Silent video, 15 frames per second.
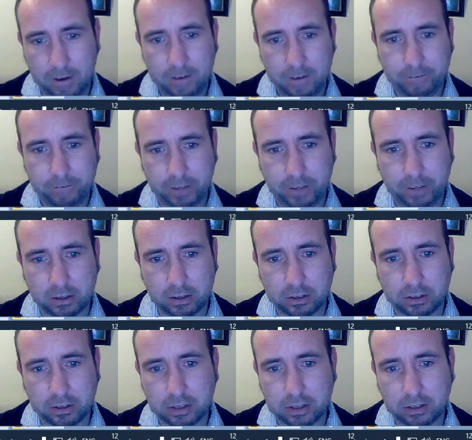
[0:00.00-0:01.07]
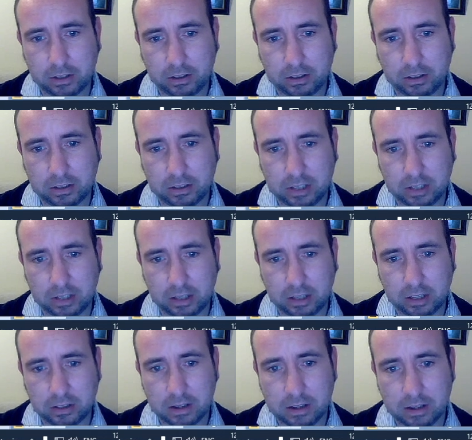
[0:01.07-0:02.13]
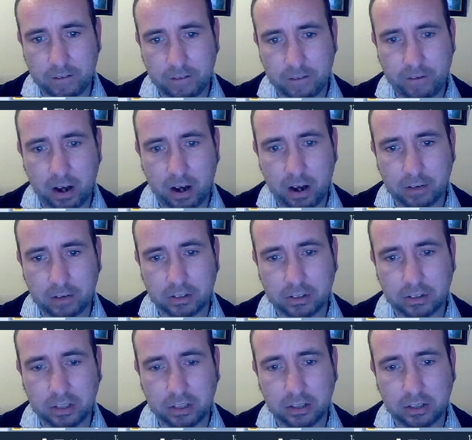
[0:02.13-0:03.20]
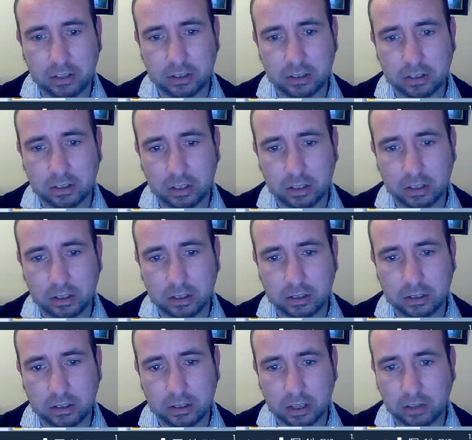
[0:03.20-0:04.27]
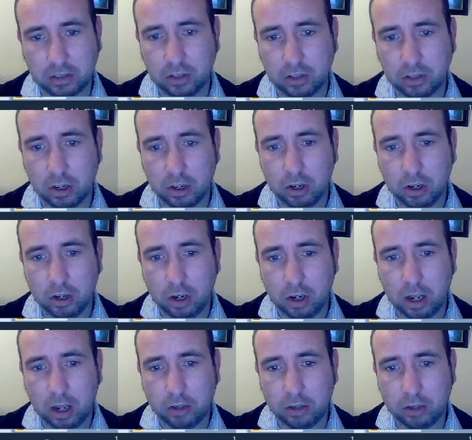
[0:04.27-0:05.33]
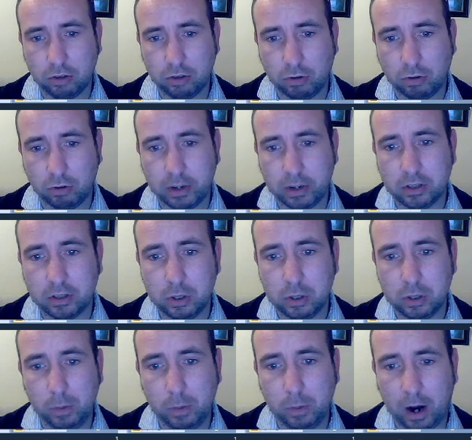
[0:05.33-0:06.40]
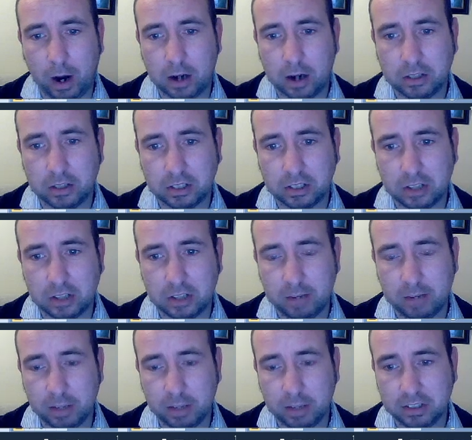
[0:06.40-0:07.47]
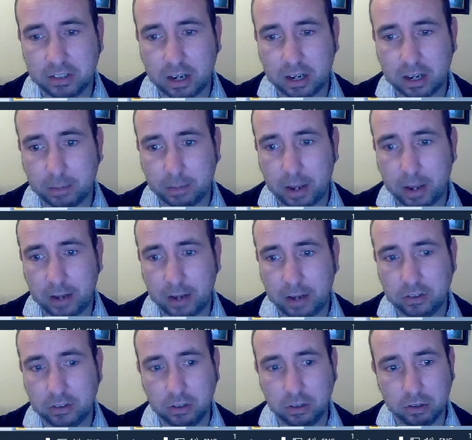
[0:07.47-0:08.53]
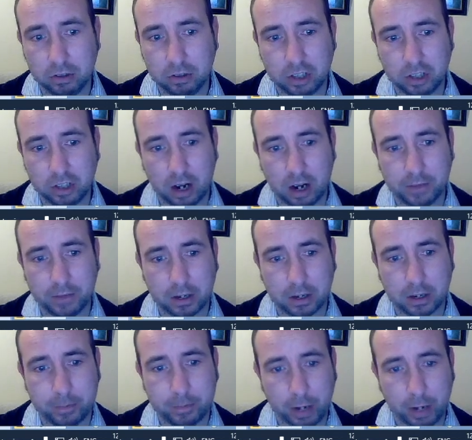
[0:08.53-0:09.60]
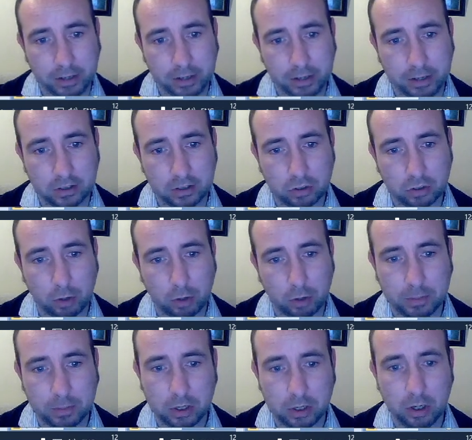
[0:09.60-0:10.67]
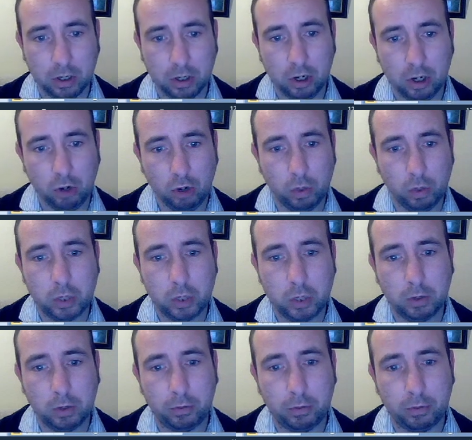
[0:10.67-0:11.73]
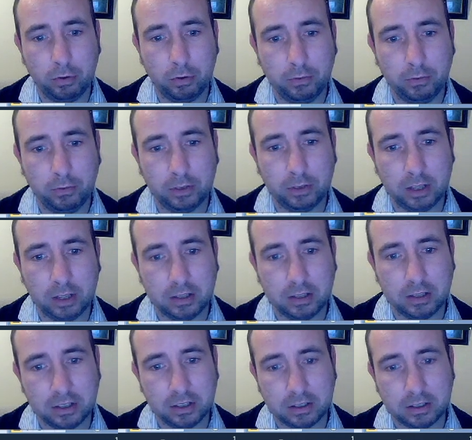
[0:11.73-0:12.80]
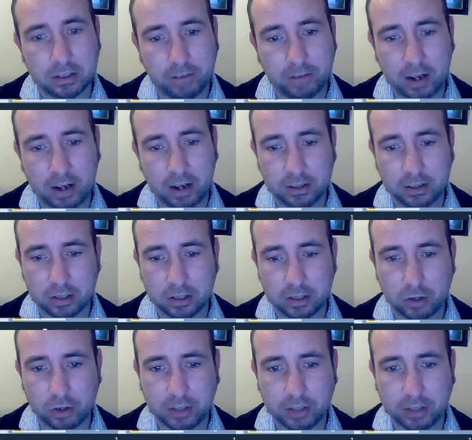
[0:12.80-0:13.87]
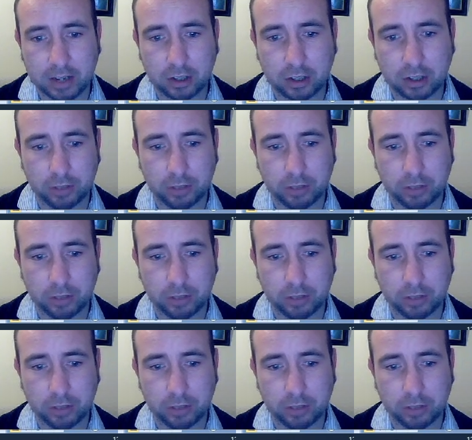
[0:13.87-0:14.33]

Figures 6, 5, 6, 6 show in two parts a step-by-step execution of the combined script which will prove this is a valid transaction.